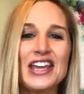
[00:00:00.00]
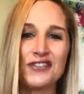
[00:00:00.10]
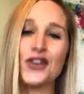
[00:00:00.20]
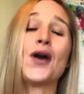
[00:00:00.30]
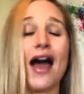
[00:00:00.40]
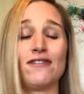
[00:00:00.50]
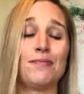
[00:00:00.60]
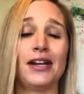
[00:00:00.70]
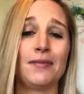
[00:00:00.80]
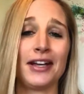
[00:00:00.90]
If you haven't
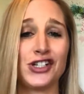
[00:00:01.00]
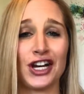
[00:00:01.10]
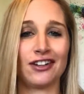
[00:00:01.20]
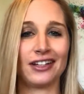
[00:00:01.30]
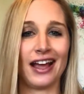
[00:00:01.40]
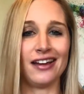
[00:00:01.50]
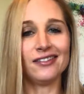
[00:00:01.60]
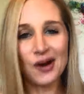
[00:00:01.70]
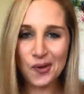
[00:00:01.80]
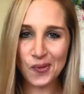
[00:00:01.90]
been to my channel yet,
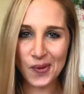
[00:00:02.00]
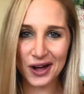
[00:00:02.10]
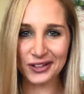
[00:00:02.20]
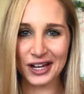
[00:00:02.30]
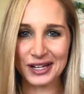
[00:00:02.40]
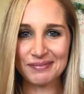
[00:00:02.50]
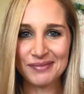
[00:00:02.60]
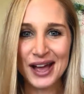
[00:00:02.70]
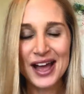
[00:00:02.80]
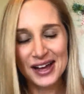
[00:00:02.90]
welcome.
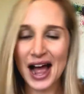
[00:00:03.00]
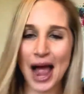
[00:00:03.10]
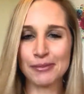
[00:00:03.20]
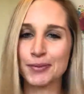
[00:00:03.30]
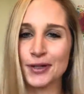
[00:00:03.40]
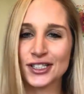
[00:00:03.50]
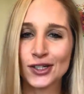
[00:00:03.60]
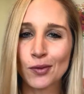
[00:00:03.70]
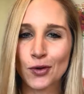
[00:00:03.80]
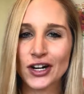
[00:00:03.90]
I'm a
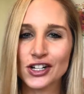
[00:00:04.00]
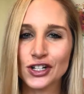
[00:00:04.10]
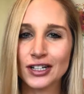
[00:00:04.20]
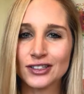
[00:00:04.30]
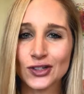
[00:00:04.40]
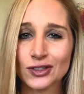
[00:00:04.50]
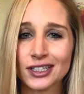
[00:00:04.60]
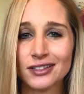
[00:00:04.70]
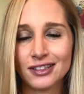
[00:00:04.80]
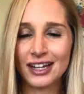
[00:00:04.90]
personal mortgage
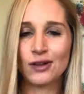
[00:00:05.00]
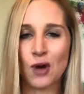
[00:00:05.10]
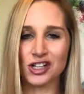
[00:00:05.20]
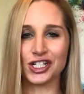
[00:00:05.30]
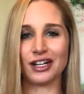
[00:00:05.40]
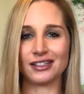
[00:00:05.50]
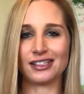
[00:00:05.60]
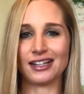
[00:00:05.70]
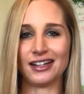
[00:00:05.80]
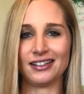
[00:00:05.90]
consultant in Washington
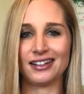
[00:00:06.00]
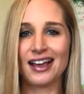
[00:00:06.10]
State.